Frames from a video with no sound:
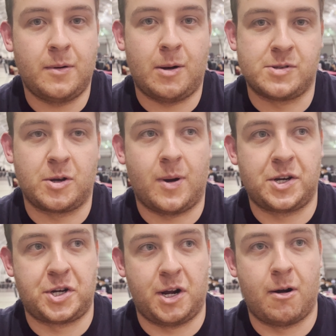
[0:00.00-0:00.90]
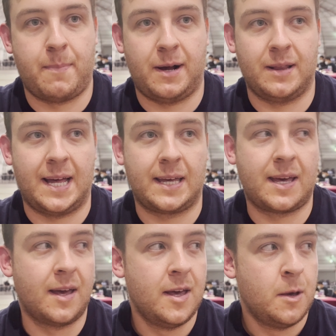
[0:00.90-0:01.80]
I wasn't quite sure about like
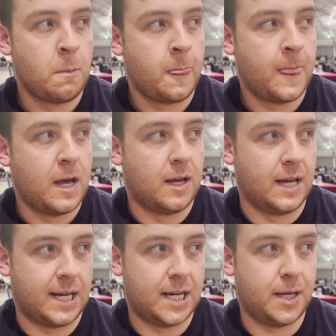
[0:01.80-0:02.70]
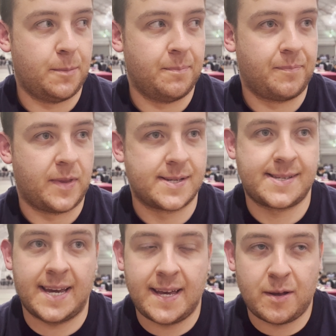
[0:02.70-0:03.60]
um, the
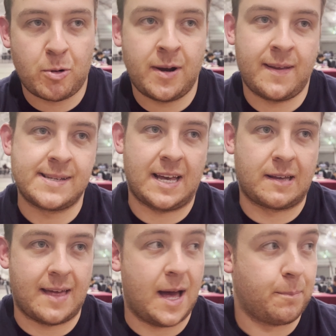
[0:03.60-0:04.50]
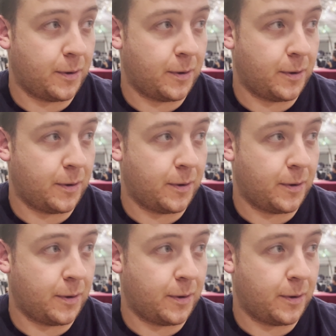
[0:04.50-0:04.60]
city that we're in, things like that.